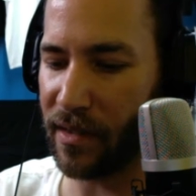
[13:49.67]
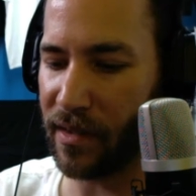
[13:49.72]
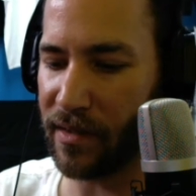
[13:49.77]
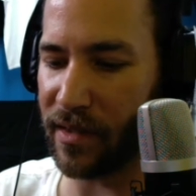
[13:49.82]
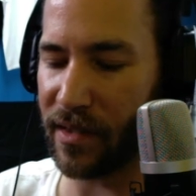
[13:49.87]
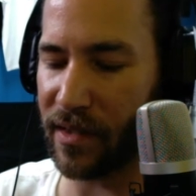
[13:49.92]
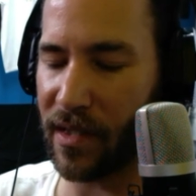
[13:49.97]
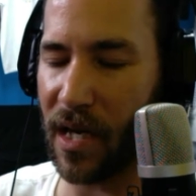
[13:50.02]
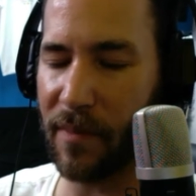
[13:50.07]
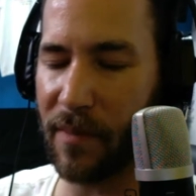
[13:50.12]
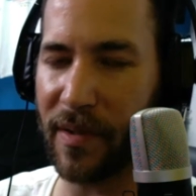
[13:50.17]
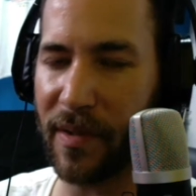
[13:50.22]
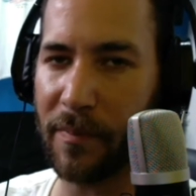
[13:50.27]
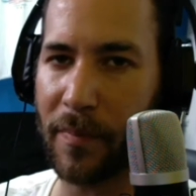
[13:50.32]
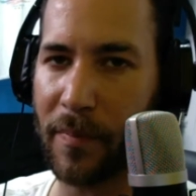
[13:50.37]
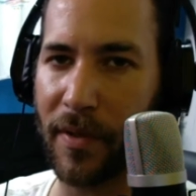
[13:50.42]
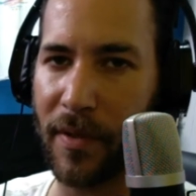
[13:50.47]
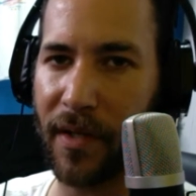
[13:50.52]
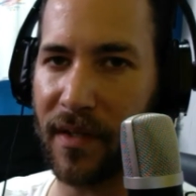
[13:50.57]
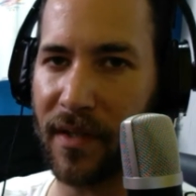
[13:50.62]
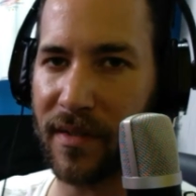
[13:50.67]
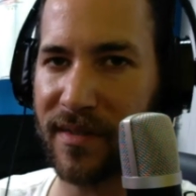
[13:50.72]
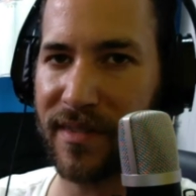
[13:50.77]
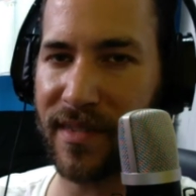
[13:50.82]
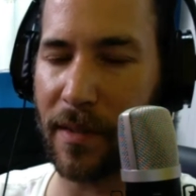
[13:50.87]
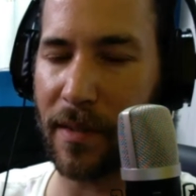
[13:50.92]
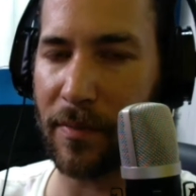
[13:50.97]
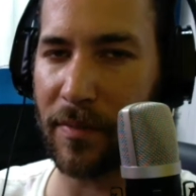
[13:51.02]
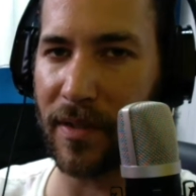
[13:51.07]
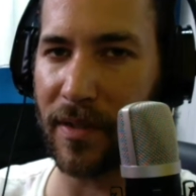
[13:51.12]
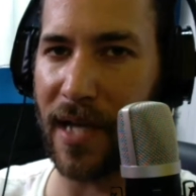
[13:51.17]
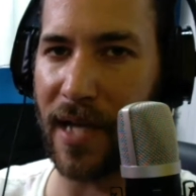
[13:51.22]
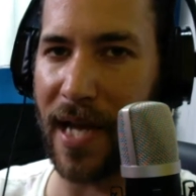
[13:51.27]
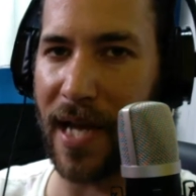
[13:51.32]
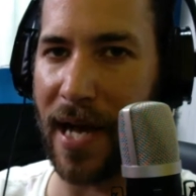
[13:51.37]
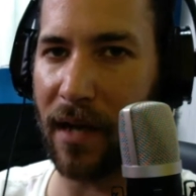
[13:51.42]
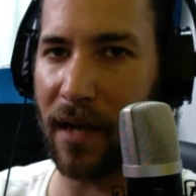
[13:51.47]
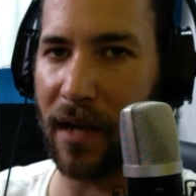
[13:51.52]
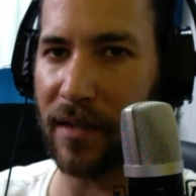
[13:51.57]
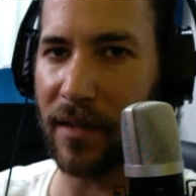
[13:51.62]
to come and put a separate
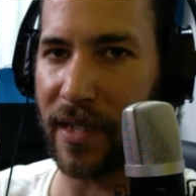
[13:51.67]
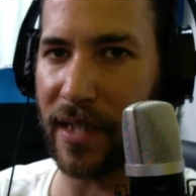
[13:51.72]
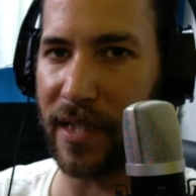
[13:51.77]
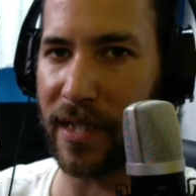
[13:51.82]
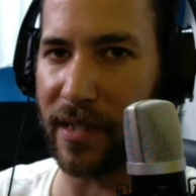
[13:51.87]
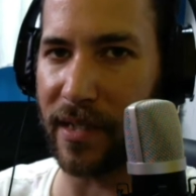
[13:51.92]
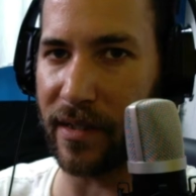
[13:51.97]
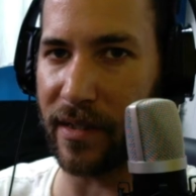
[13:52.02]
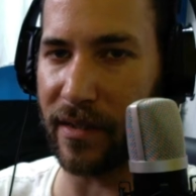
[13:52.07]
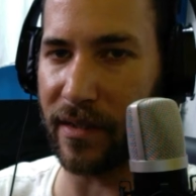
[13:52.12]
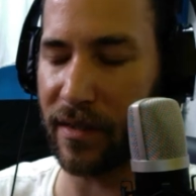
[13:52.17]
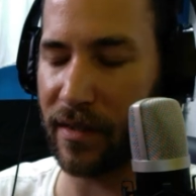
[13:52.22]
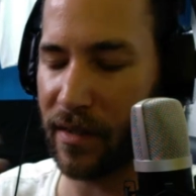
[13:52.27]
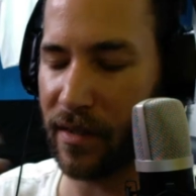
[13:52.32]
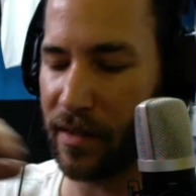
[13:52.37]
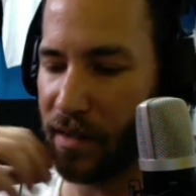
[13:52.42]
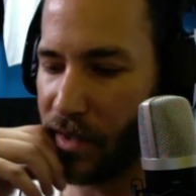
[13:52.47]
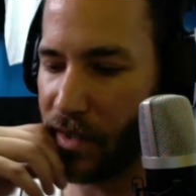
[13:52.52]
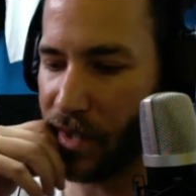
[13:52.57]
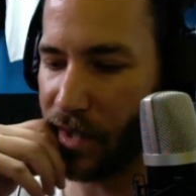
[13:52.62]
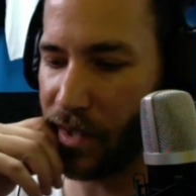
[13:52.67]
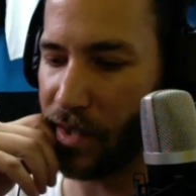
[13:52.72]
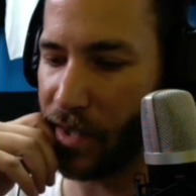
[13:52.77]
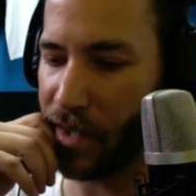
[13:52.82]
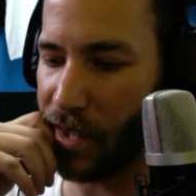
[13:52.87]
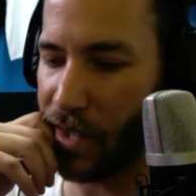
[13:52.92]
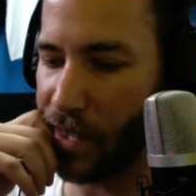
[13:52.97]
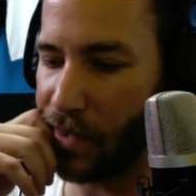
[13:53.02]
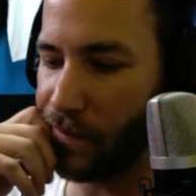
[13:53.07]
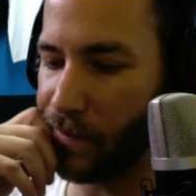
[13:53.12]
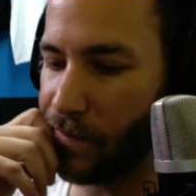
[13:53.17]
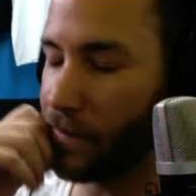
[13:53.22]
outlet in. Yeah, but I um, had to um,